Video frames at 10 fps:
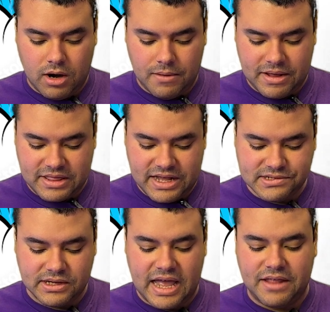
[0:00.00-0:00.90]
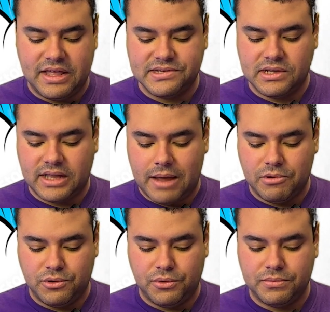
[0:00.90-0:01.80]
I think it's a
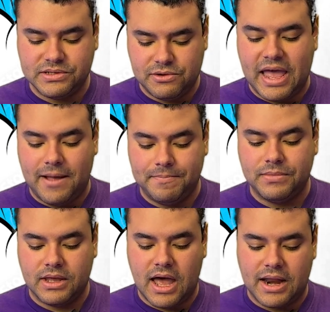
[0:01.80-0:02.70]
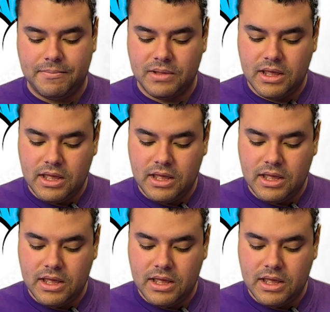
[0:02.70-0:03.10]
Labradoodle. So yeah, I got it.